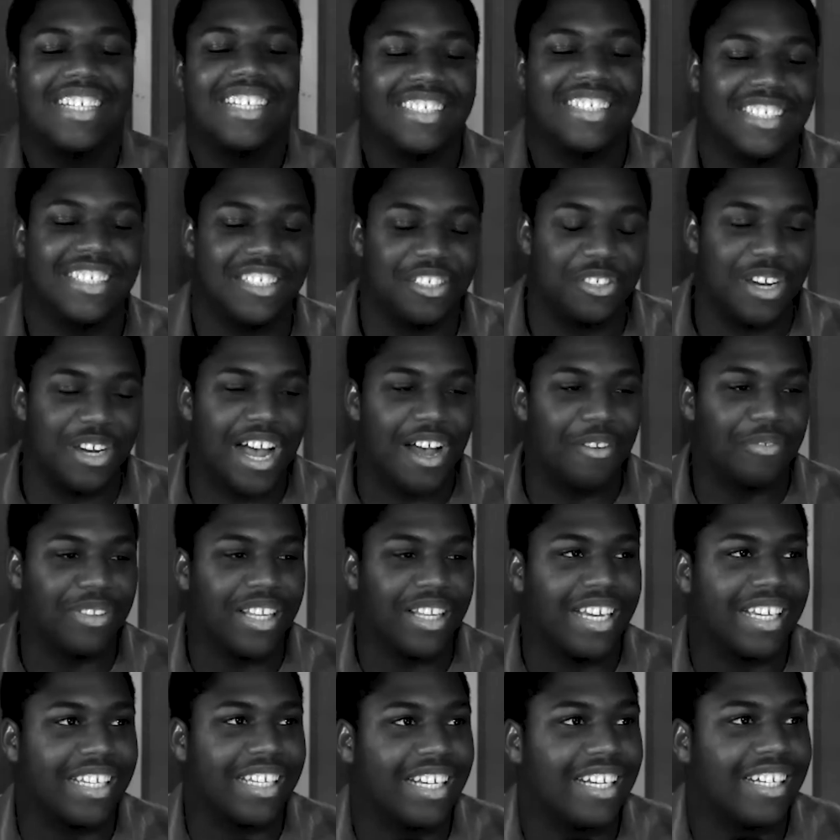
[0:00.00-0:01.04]
Did you have
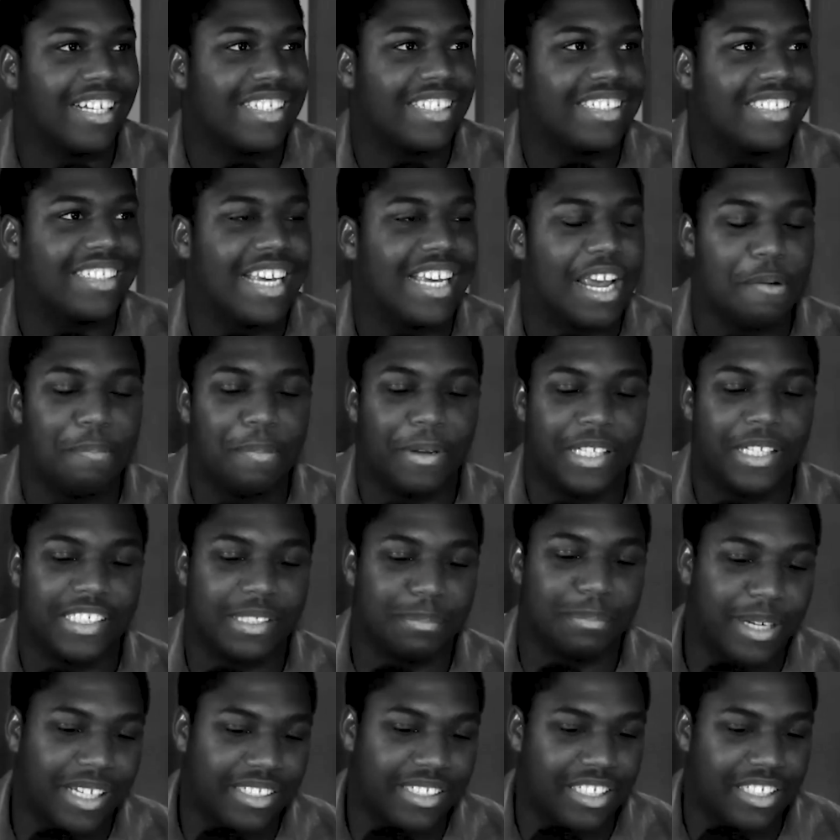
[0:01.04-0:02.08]
like skate
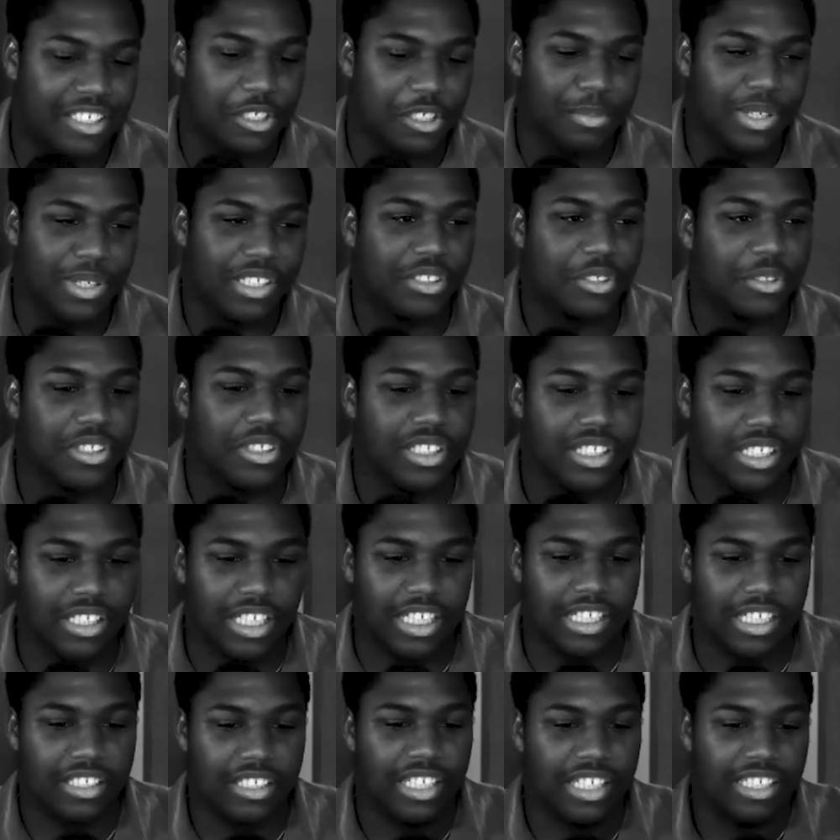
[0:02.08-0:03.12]
spots that you went to, or
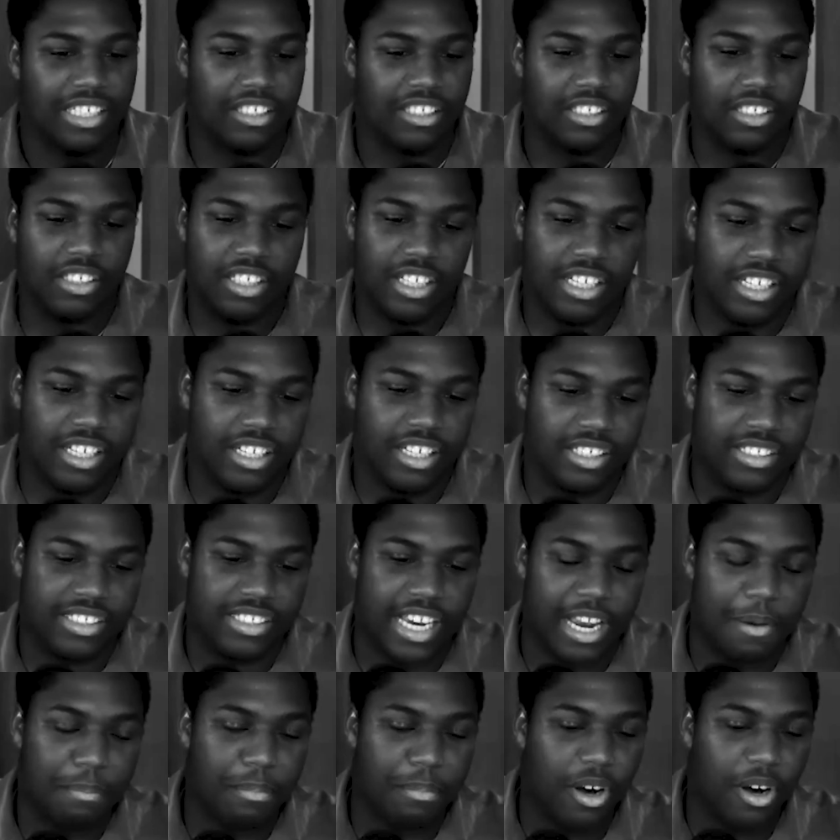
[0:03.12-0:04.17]
like
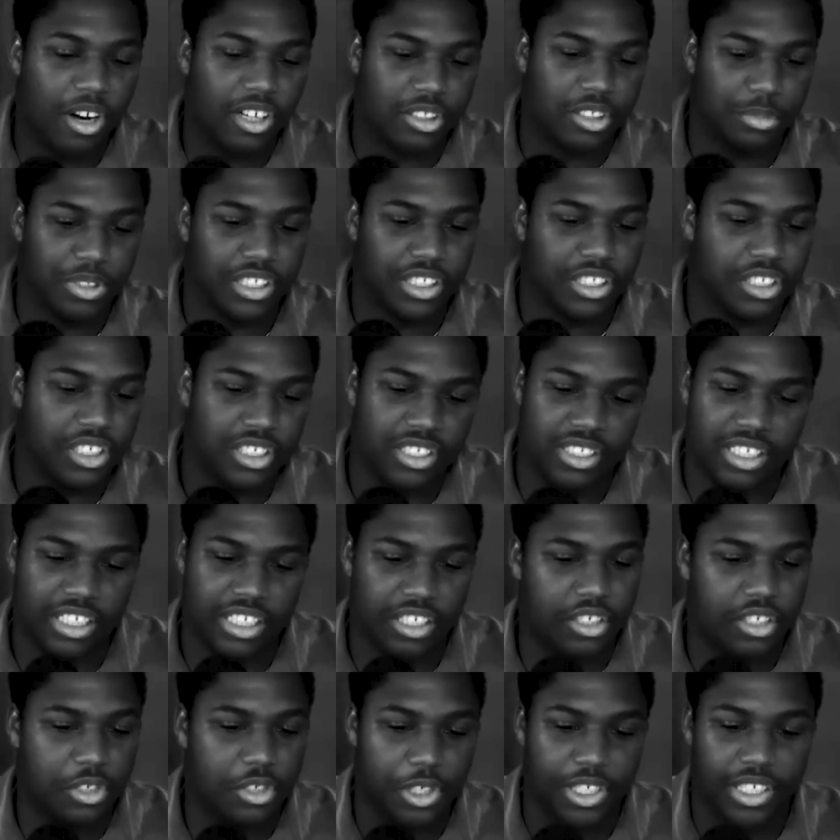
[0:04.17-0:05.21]
skate parks, or was it just like
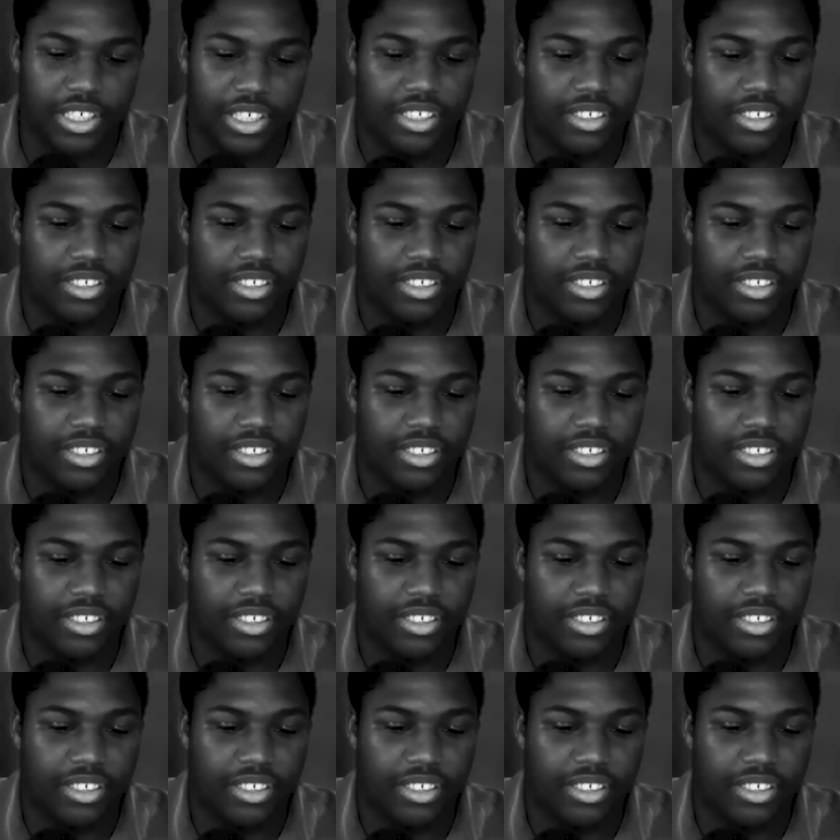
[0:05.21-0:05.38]
street?